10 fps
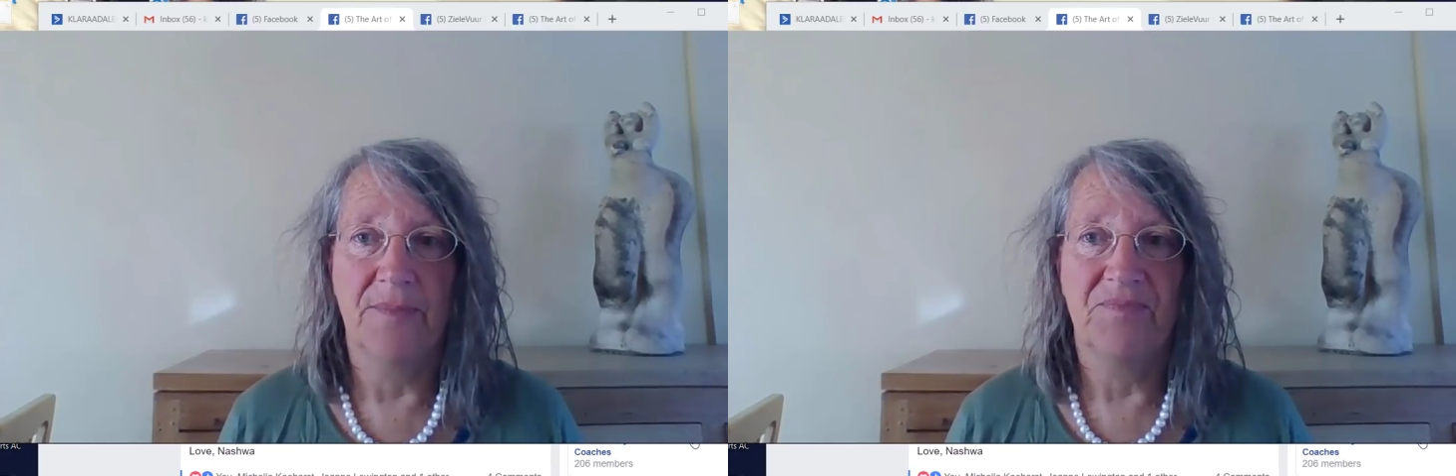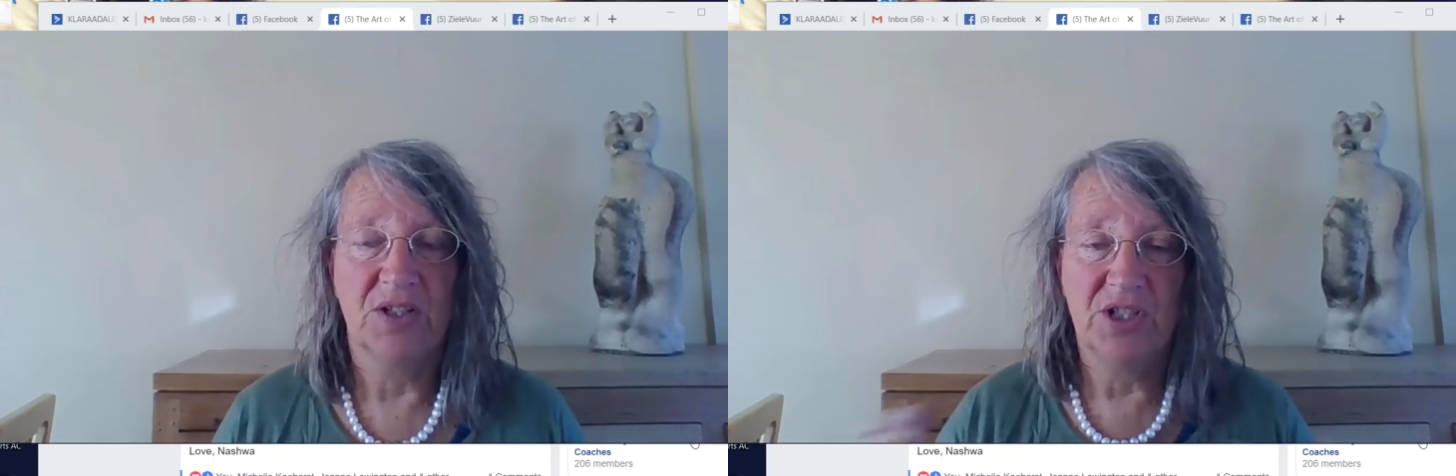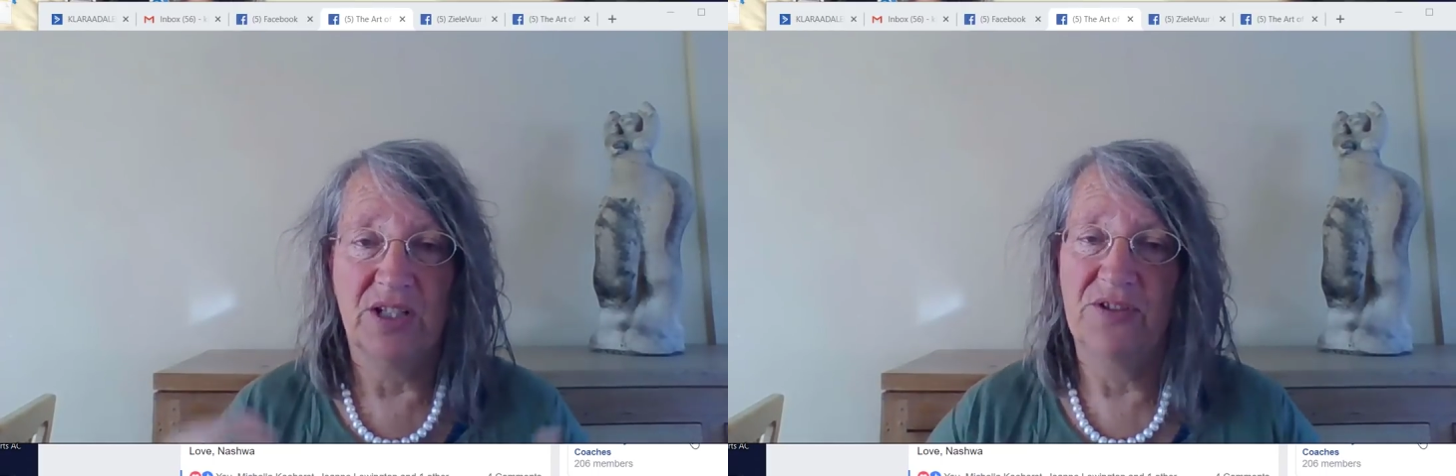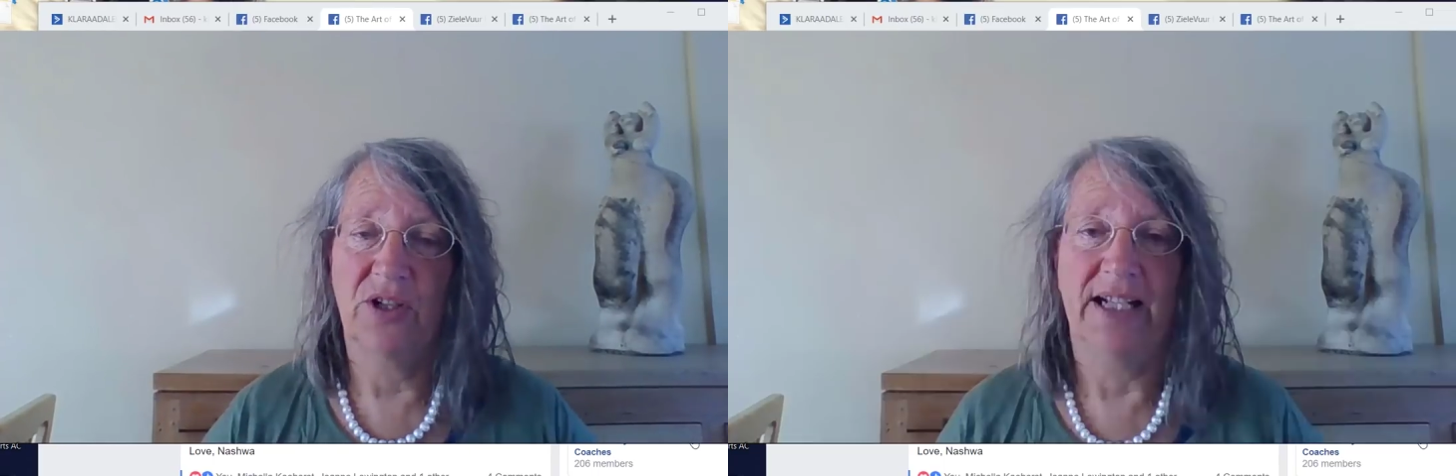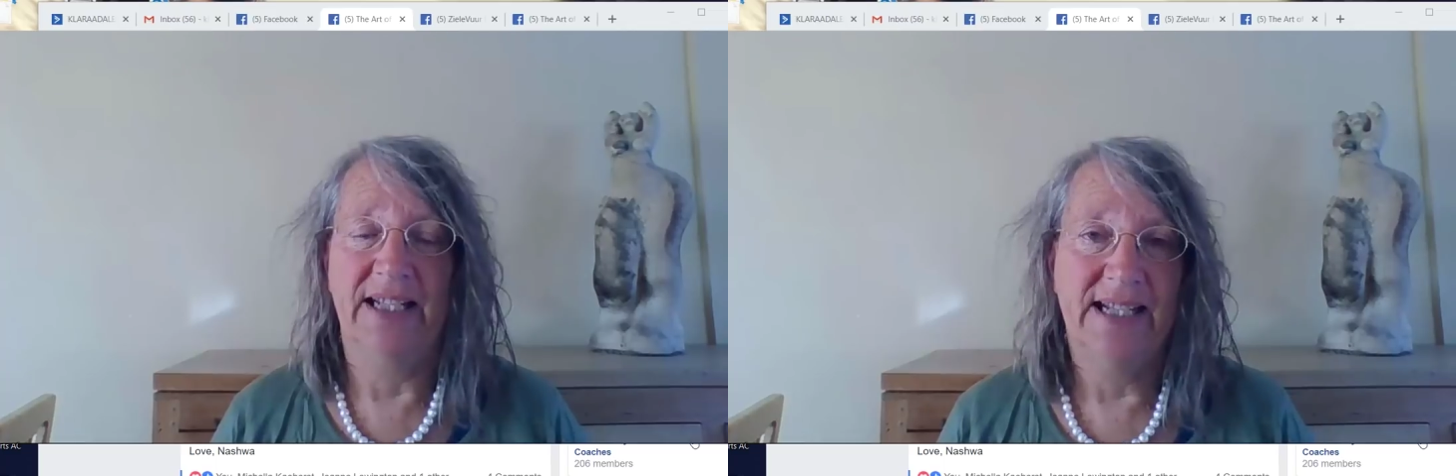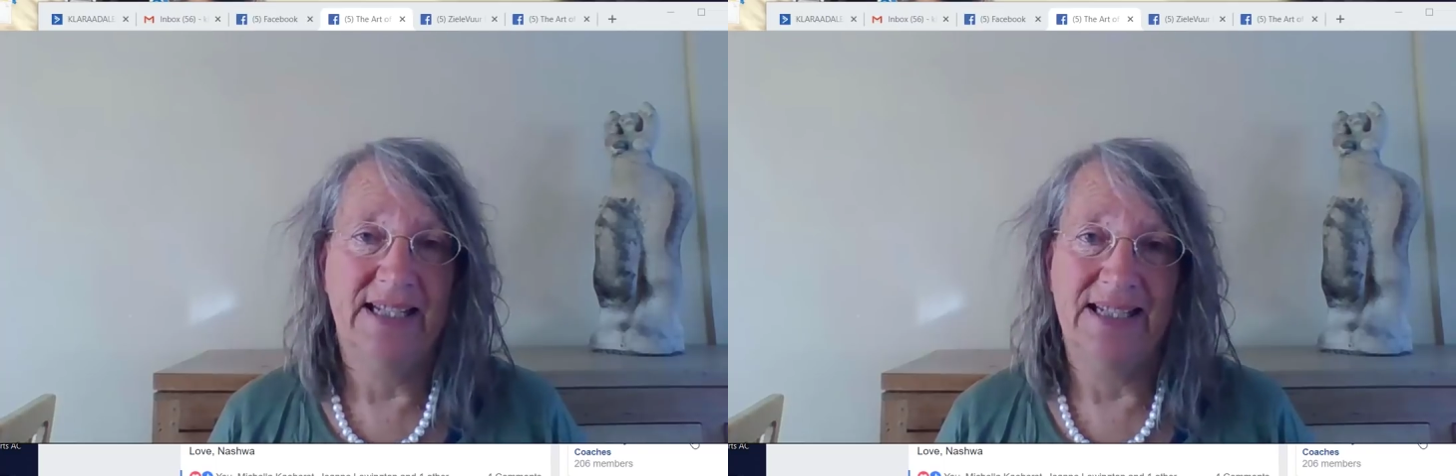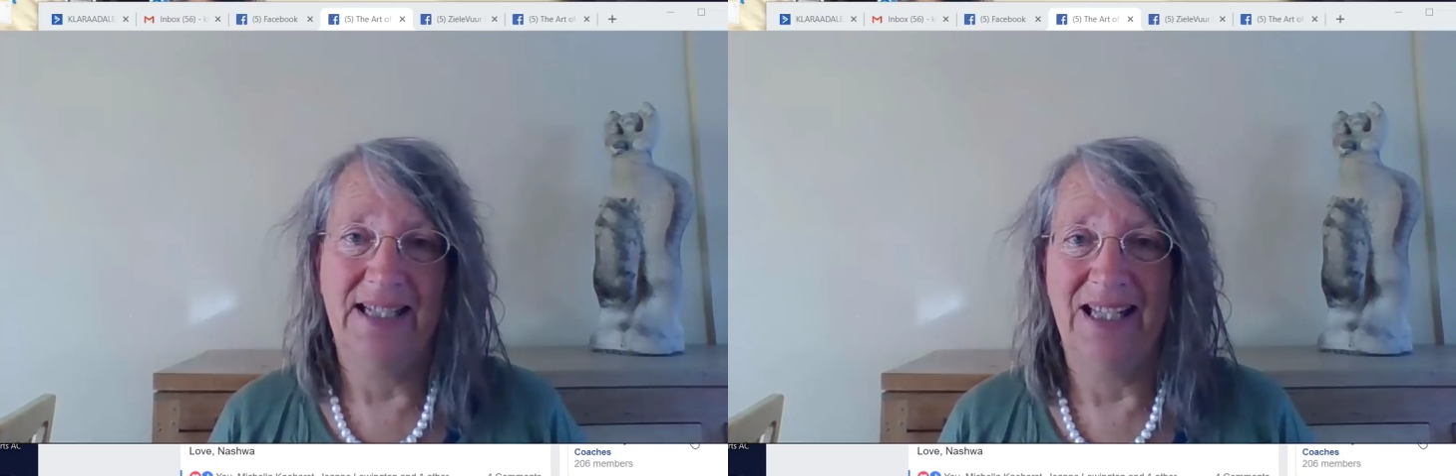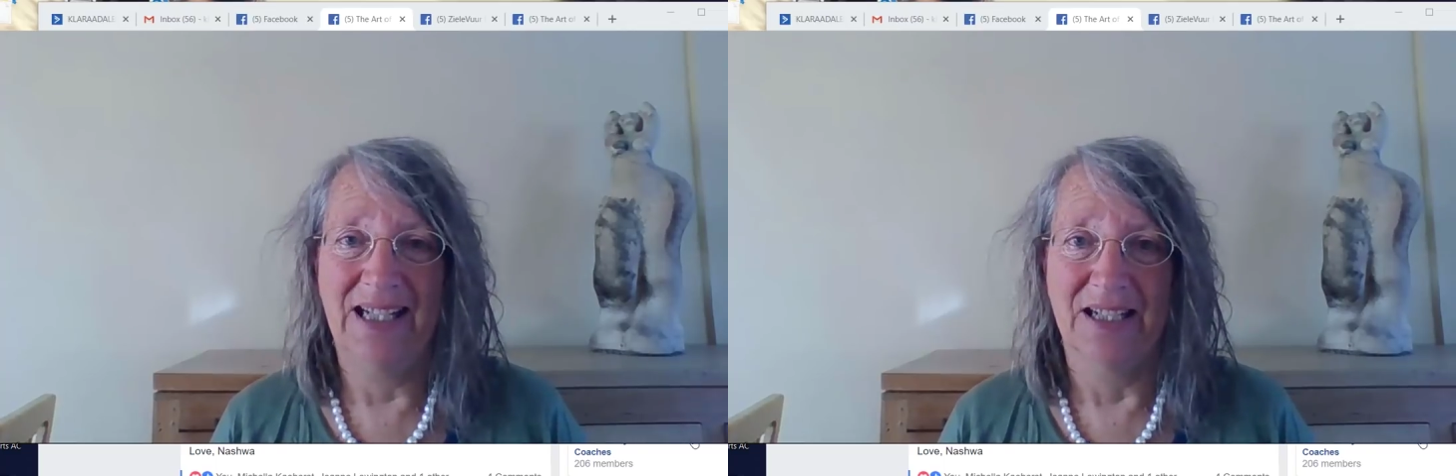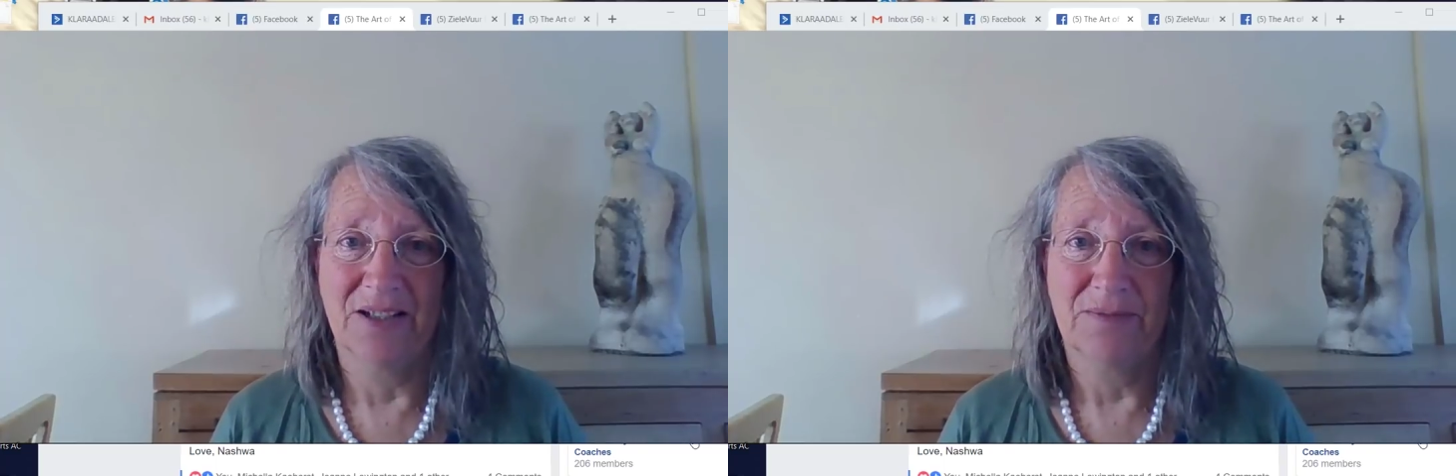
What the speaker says: shift your identity in it.